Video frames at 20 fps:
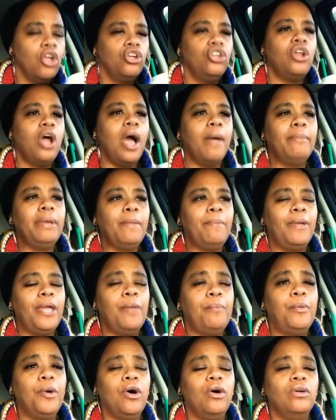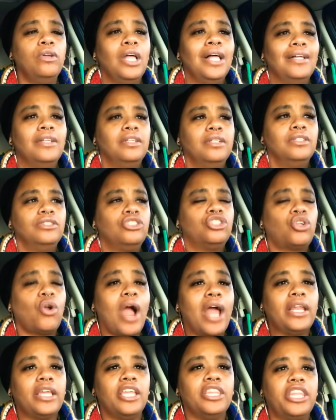You know how many people
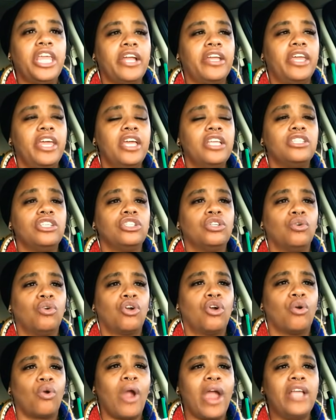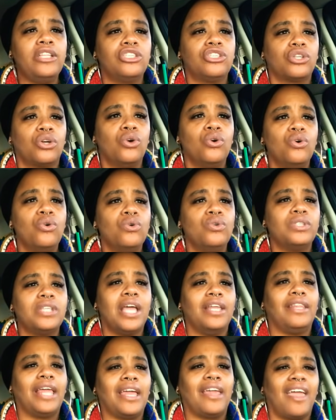try to get their kids into great schools
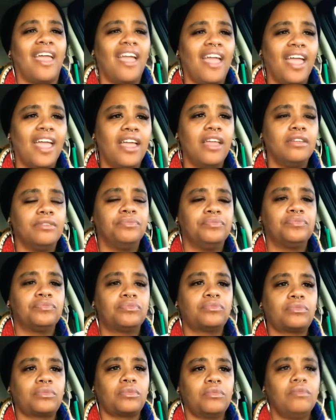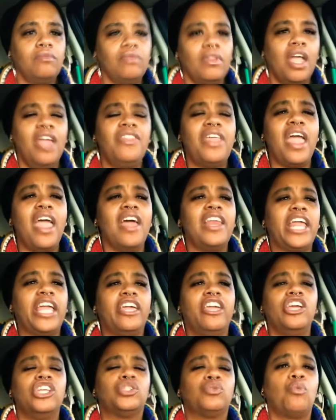and they can't? And they had their
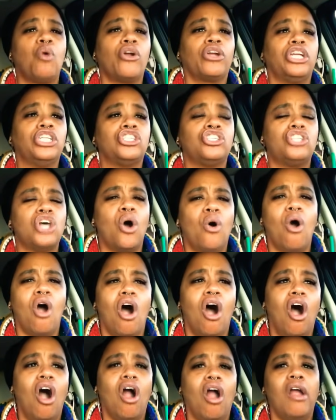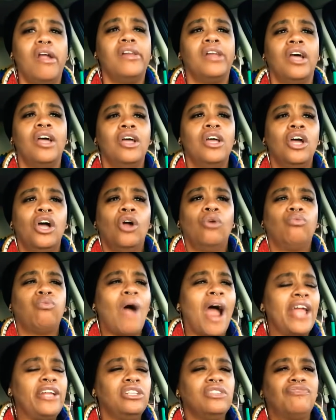kids working so hard,
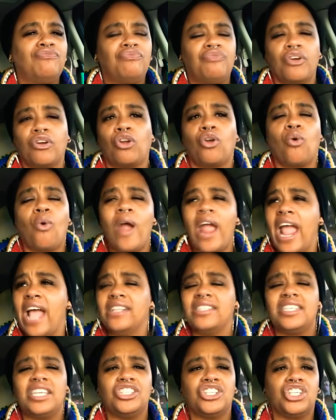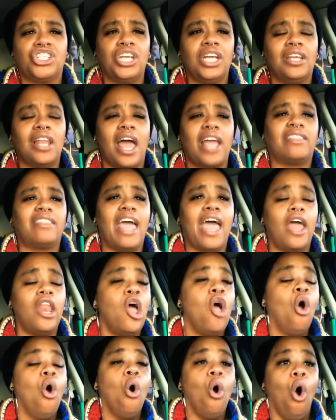writing for grants and shit like that,
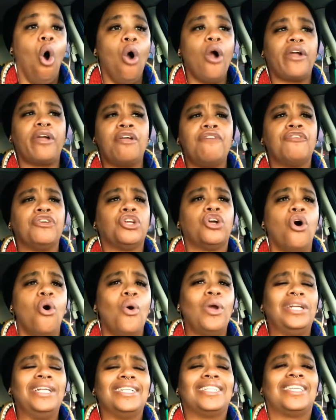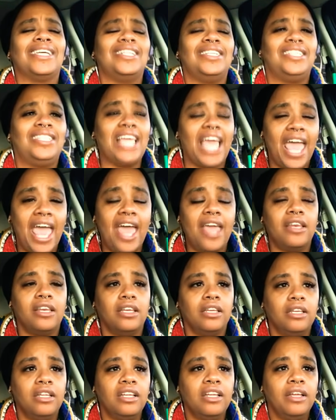or even going into debt
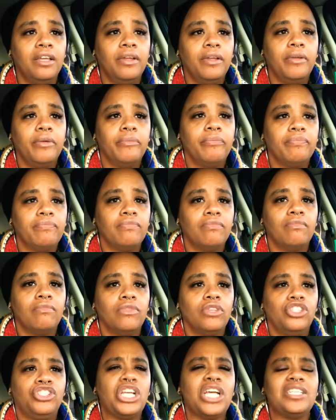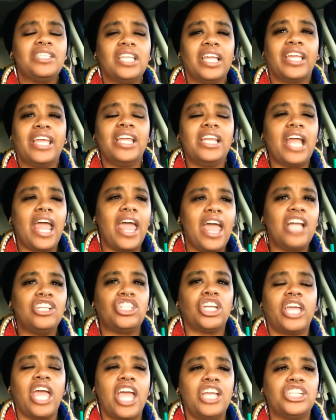just to get an
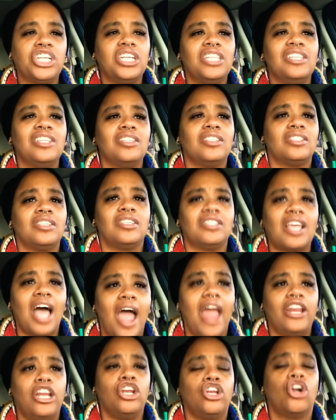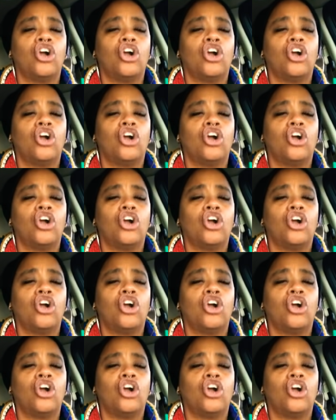education in this society,